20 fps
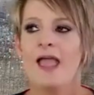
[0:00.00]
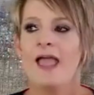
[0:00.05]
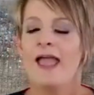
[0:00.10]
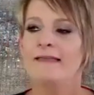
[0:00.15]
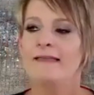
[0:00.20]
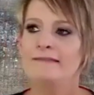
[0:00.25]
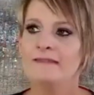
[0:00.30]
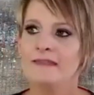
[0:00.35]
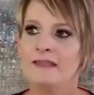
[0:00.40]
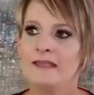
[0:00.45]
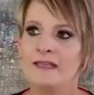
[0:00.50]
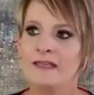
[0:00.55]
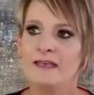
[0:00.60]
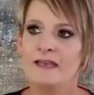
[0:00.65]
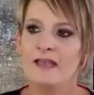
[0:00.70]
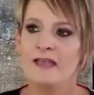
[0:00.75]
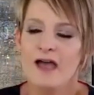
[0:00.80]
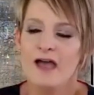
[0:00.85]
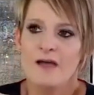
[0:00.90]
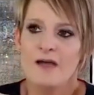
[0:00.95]
And
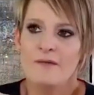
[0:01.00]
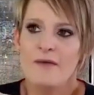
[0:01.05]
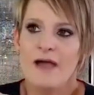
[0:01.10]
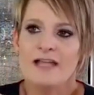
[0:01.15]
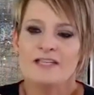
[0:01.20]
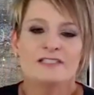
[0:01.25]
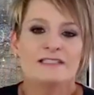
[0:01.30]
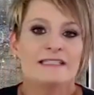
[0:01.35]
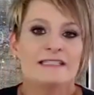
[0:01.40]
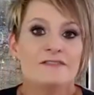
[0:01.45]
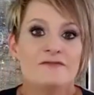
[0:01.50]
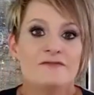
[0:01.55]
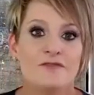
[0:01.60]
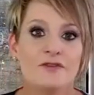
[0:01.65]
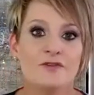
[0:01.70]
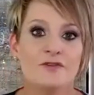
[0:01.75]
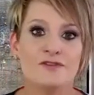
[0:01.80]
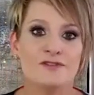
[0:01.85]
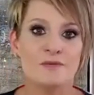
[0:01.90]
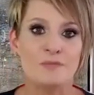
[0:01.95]
then I just didn't
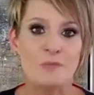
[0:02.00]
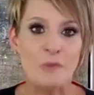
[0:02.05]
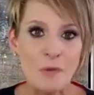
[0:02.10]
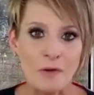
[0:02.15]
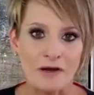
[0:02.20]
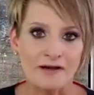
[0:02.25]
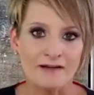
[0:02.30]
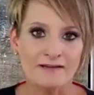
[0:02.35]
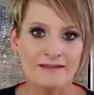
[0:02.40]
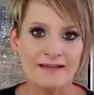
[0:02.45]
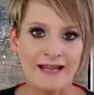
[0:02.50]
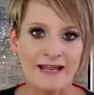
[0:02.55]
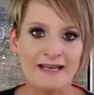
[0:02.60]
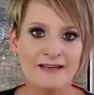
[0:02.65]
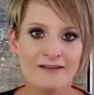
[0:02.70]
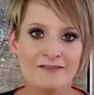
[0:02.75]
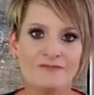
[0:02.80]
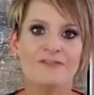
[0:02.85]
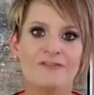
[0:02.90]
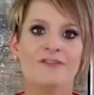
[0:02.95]
feel the support. Like I
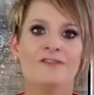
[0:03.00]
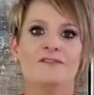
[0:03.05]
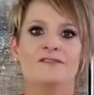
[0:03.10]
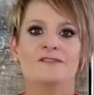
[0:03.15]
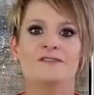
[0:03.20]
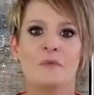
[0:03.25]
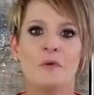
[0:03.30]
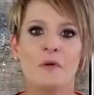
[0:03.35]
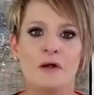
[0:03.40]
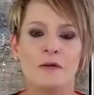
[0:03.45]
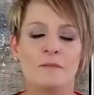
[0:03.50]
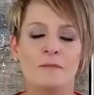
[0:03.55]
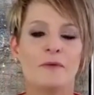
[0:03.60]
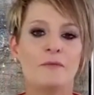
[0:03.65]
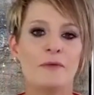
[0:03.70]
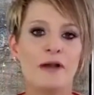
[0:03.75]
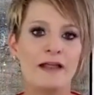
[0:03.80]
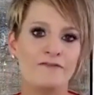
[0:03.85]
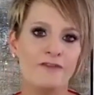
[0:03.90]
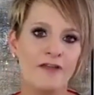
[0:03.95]
didn't feel the support. But
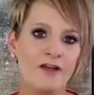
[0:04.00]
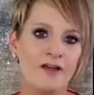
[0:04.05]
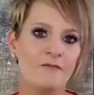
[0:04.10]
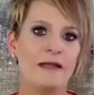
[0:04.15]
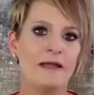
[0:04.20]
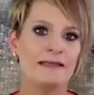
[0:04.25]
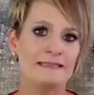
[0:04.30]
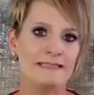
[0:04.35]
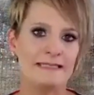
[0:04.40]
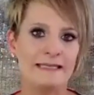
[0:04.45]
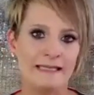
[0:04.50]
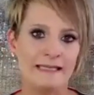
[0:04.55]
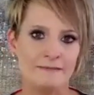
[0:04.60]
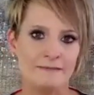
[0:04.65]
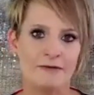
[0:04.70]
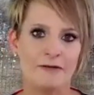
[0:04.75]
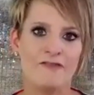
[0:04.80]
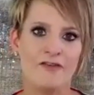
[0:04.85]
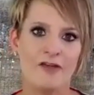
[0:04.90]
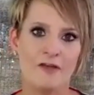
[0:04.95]
when I found my team
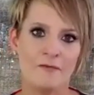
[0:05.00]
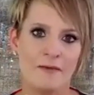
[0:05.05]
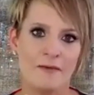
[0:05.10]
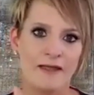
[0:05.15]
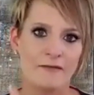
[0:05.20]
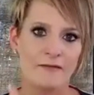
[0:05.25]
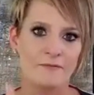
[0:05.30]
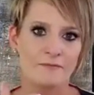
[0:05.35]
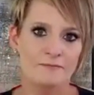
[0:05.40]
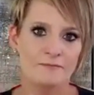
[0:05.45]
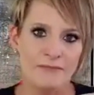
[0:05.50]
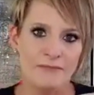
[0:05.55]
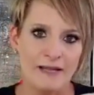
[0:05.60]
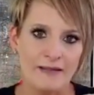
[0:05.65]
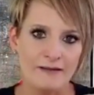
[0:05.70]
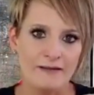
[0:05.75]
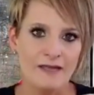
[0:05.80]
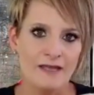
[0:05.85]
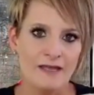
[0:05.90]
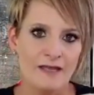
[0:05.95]
and I found
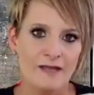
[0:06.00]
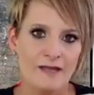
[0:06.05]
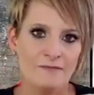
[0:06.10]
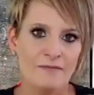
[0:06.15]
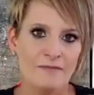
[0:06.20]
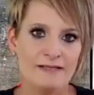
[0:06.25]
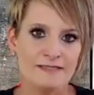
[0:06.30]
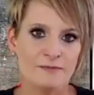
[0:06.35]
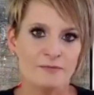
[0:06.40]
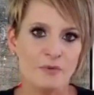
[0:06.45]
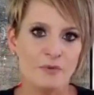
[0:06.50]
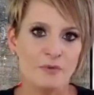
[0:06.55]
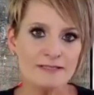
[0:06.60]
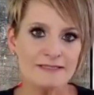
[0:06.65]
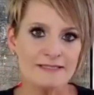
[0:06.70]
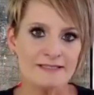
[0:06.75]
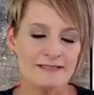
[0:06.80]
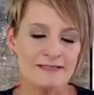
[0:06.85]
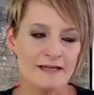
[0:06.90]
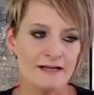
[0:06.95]
my support
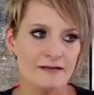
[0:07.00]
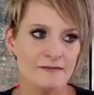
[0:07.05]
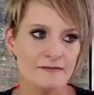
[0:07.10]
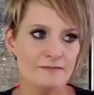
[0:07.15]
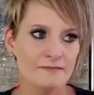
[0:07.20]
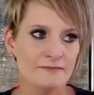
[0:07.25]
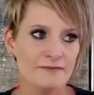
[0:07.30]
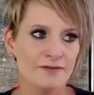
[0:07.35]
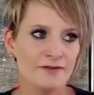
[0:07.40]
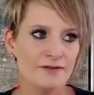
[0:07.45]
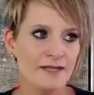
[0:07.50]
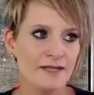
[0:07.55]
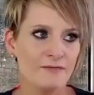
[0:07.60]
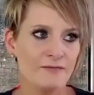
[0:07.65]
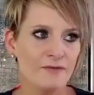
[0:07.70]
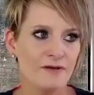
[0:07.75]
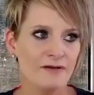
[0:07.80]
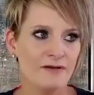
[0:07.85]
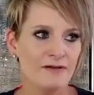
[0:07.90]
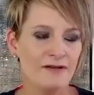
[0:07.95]
system, they're like,
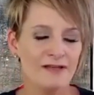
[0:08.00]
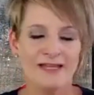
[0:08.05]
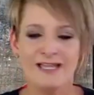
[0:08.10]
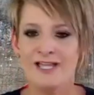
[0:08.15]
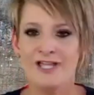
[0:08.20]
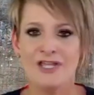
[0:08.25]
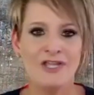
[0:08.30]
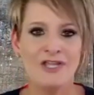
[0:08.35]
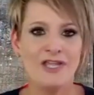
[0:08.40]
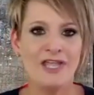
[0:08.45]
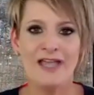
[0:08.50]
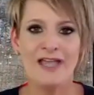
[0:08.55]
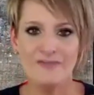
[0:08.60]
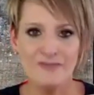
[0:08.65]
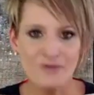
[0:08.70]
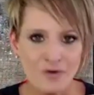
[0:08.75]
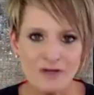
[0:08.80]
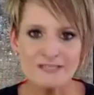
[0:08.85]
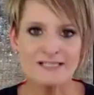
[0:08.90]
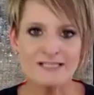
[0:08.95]
well, of
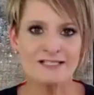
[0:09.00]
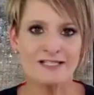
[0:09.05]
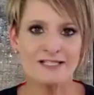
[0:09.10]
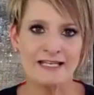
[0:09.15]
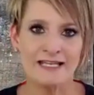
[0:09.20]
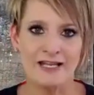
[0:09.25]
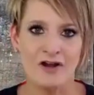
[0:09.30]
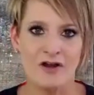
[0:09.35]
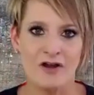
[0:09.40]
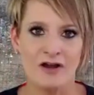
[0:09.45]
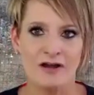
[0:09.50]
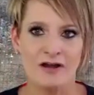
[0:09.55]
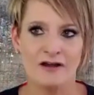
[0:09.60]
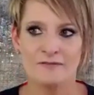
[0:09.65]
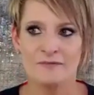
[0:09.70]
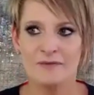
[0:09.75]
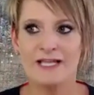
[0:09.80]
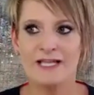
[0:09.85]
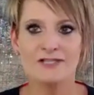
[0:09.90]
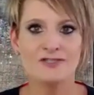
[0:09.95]
course it's going to get hard
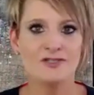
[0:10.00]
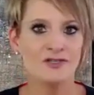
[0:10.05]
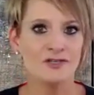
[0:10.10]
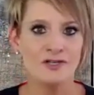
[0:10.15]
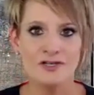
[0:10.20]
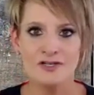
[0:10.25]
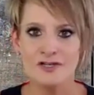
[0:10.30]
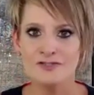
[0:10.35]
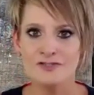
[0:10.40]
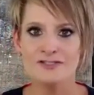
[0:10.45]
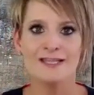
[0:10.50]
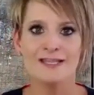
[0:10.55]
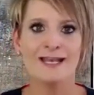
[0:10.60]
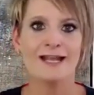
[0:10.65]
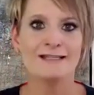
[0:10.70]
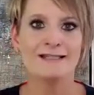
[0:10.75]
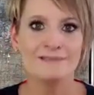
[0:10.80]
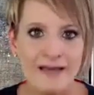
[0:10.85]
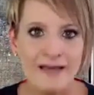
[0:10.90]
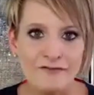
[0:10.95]
because you're going to go to the
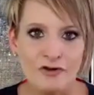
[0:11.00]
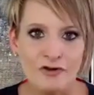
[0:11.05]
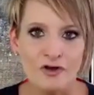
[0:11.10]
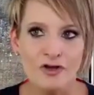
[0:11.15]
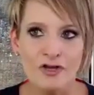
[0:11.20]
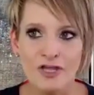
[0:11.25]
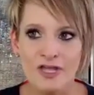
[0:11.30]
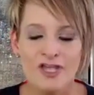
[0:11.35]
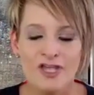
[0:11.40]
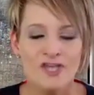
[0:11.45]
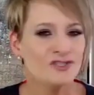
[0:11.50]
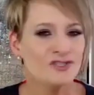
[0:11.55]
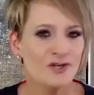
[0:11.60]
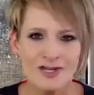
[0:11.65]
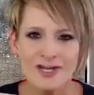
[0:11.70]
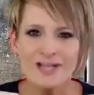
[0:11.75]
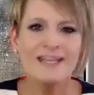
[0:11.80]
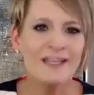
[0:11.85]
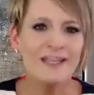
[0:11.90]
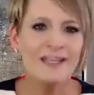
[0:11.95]
next level. So are you
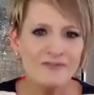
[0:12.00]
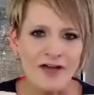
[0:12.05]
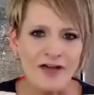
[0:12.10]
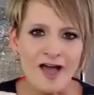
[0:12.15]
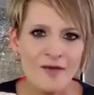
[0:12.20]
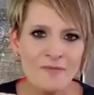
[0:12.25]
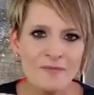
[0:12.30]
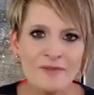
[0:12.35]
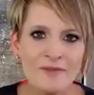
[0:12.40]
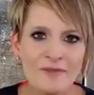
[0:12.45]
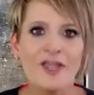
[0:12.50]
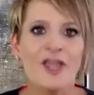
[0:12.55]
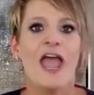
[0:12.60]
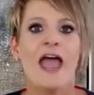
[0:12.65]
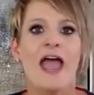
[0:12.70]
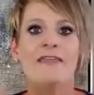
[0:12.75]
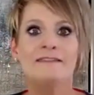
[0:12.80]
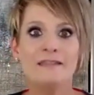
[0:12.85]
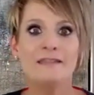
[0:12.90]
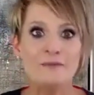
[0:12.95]
going to give up? Like,
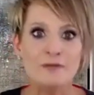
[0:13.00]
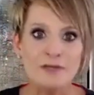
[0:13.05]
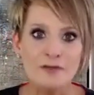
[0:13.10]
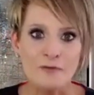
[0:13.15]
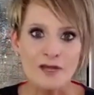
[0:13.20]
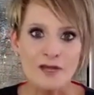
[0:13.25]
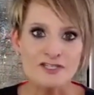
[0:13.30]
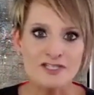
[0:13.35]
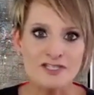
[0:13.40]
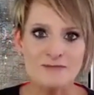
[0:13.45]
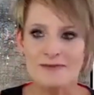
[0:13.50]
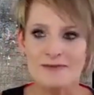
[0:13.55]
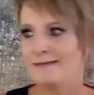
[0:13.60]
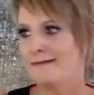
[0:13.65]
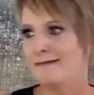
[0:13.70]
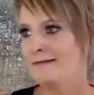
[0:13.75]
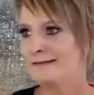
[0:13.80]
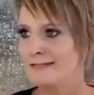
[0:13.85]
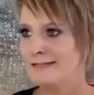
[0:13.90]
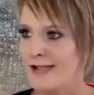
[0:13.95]
and then they would question me and
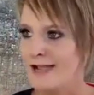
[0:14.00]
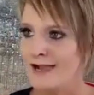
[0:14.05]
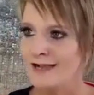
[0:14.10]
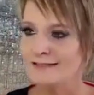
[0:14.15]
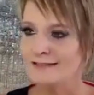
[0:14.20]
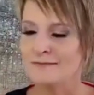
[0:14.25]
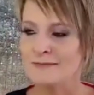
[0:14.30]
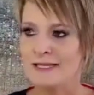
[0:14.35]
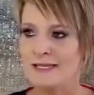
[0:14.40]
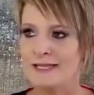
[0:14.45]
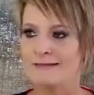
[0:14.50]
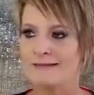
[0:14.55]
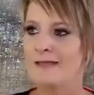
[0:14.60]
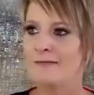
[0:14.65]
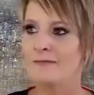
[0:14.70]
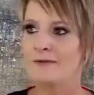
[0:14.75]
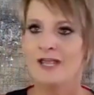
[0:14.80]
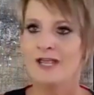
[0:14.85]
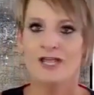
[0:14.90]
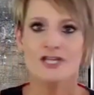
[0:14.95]
they would talk to me and then they
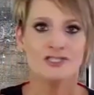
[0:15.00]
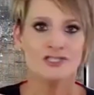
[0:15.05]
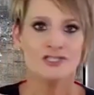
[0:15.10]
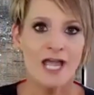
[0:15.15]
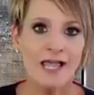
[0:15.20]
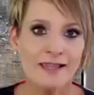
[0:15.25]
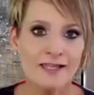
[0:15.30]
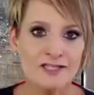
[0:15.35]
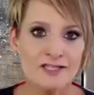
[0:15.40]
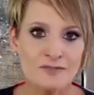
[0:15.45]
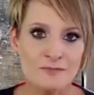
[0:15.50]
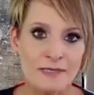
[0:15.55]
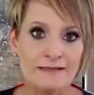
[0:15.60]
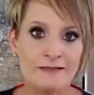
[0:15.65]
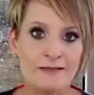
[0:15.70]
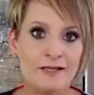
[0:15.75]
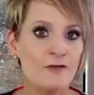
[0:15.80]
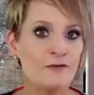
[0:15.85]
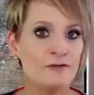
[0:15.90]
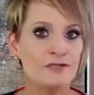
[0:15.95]
would challenge me and
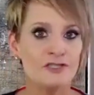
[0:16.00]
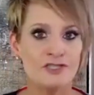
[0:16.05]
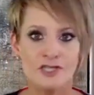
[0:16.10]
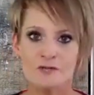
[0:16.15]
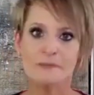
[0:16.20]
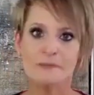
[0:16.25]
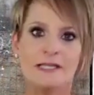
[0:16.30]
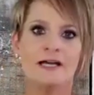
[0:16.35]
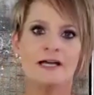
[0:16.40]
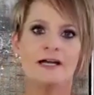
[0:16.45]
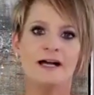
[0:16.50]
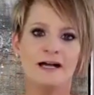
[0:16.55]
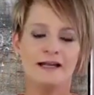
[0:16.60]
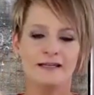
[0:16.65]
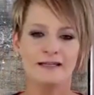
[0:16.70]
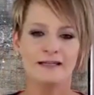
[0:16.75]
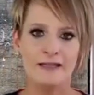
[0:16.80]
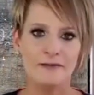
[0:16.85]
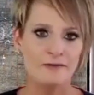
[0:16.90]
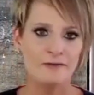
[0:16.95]
then they would cheer on
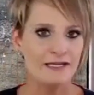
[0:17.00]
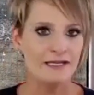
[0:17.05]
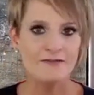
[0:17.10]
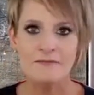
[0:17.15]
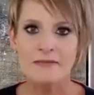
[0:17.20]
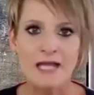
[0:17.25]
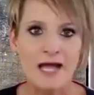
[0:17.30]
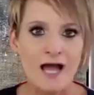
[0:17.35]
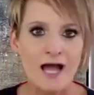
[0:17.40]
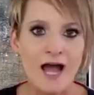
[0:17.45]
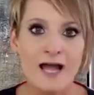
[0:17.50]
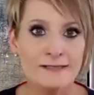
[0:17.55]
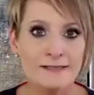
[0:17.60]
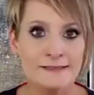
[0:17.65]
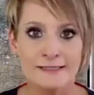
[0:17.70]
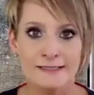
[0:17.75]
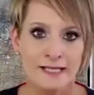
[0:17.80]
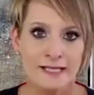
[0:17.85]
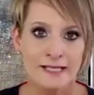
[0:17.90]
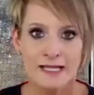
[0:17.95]
and they would give me hugs
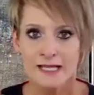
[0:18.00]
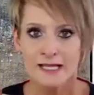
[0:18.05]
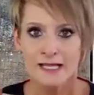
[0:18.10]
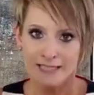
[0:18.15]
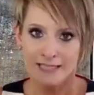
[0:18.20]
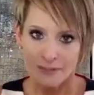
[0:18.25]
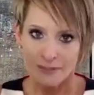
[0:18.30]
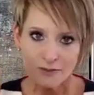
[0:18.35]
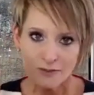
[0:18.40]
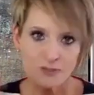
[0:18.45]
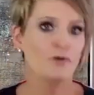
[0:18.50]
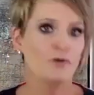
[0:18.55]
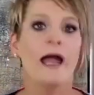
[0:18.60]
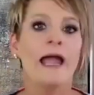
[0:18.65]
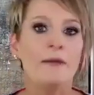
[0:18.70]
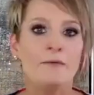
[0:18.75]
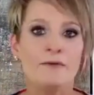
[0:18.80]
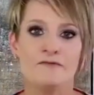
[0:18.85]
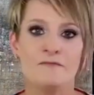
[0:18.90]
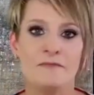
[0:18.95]
and they would
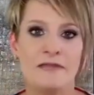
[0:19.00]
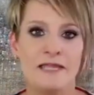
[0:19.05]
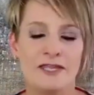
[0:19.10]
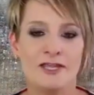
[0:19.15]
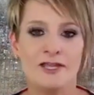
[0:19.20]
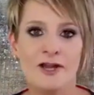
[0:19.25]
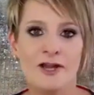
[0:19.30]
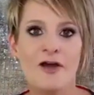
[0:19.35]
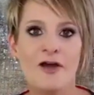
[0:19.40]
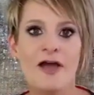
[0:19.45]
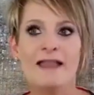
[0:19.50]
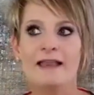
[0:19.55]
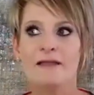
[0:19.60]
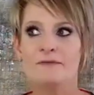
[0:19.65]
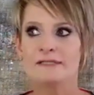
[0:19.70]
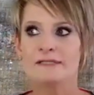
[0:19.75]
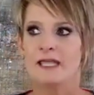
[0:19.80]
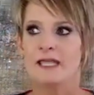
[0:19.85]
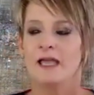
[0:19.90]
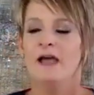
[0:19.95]
cry with me, and it
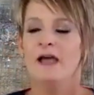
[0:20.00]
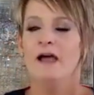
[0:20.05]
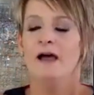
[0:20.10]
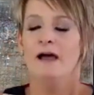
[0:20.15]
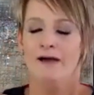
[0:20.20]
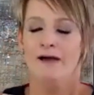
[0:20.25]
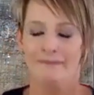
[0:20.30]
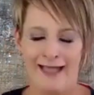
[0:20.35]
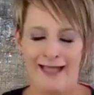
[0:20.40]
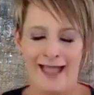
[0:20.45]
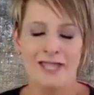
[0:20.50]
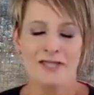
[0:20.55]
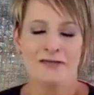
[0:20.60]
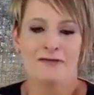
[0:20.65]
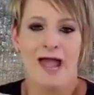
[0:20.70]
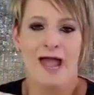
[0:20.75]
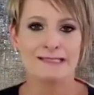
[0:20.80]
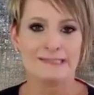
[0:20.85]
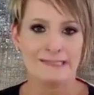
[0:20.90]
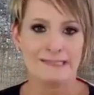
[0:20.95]
was like, okay, you
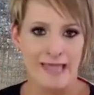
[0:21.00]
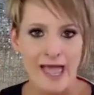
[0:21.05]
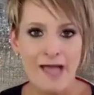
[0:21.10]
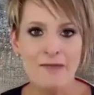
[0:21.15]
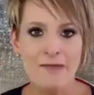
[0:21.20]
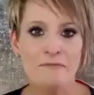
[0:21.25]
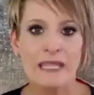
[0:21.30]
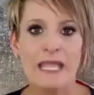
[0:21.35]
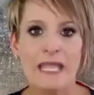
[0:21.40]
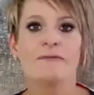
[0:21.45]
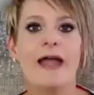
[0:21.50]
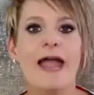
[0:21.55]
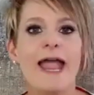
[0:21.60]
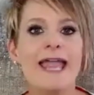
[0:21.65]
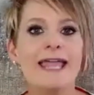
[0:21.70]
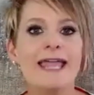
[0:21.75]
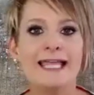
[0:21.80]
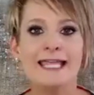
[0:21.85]
guys get me, right?